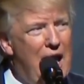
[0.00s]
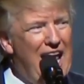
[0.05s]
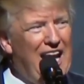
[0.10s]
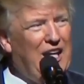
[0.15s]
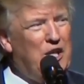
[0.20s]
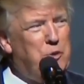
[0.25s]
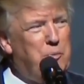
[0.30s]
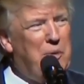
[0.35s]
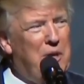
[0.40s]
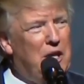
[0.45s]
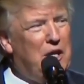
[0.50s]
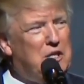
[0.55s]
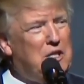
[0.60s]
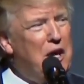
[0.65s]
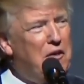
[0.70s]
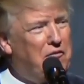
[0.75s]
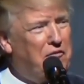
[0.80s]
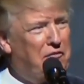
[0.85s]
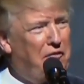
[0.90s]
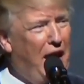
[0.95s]
And it's been a
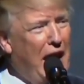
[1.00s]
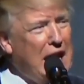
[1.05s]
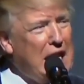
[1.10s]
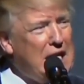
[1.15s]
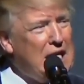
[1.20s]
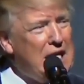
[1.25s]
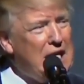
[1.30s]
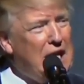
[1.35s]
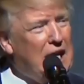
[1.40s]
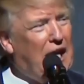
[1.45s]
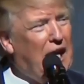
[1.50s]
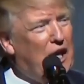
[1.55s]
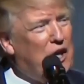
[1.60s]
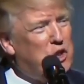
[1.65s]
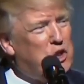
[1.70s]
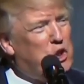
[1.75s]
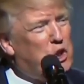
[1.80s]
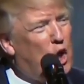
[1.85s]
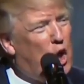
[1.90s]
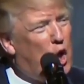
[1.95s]
tough fight
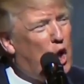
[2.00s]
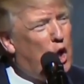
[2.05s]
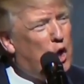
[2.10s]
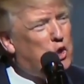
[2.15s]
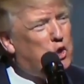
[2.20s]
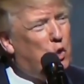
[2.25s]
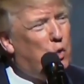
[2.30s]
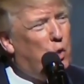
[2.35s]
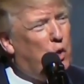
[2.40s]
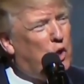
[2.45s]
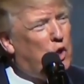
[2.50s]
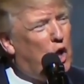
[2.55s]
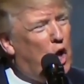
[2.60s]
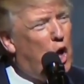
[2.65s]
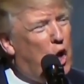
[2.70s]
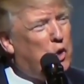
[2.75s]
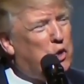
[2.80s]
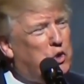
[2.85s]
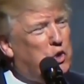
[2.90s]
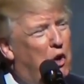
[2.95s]
against those who would
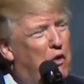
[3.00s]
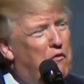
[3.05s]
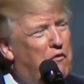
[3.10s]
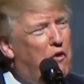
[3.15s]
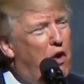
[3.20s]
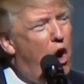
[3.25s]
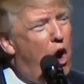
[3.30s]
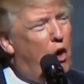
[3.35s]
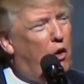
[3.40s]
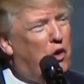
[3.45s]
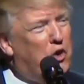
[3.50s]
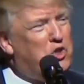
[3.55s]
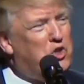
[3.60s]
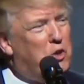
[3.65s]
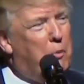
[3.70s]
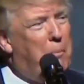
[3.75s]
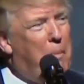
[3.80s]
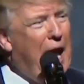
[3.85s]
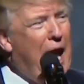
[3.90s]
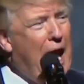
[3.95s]
go so far
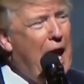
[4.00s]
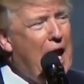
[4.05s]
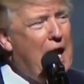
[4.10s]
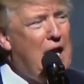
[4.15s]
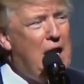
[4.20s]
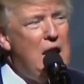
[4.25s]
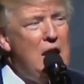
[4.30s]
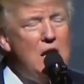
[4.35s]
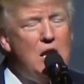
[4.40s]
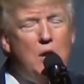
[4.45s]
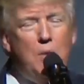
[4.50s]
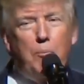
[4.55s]
as to ban